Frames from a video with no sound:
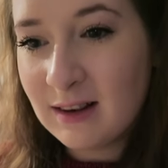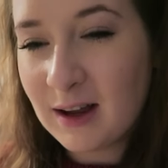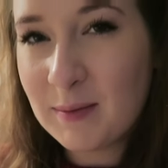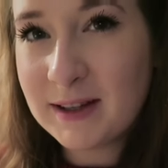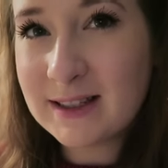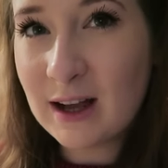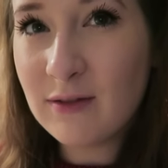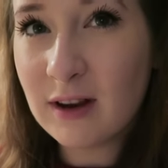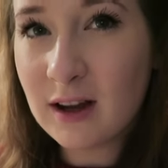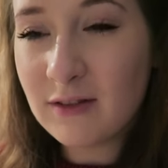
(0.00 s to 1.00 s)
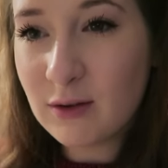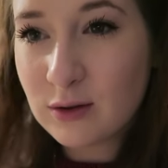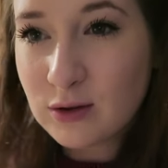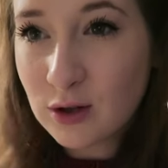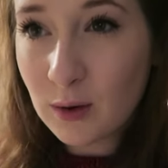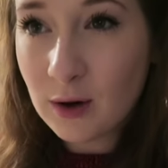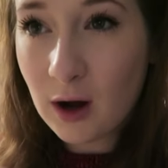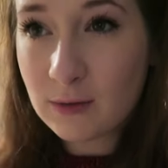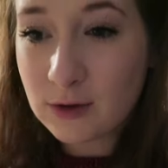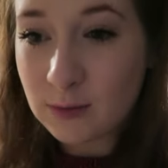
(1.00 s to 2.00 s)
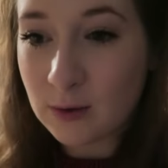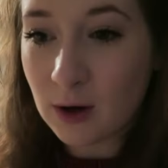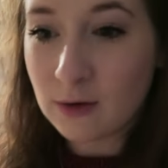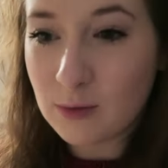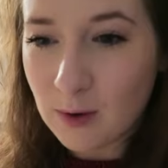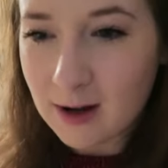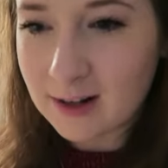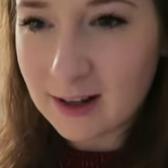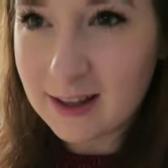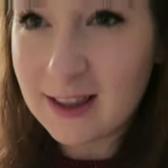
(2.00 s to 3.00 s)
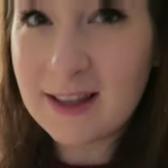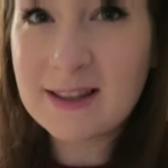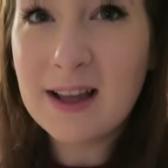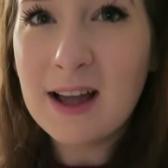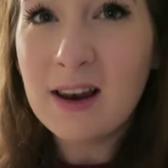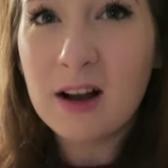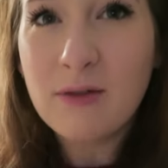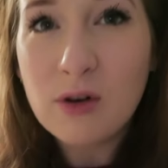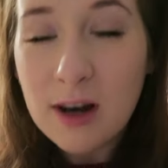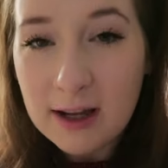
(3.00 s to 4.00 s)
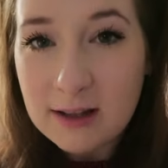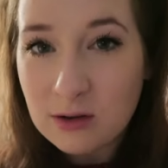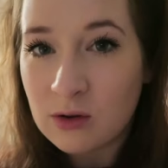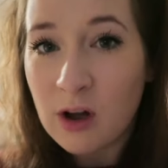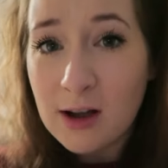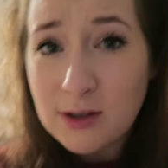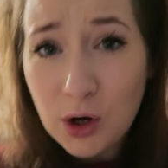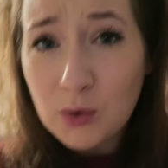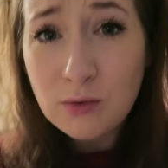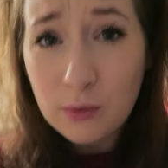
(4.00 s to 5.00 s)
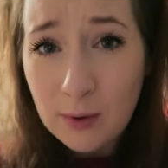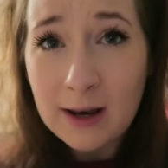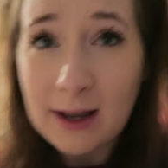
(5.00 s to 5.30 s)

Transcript: like myself like I feel so uncomfortable going to work like this like I've got leggings on I don't wear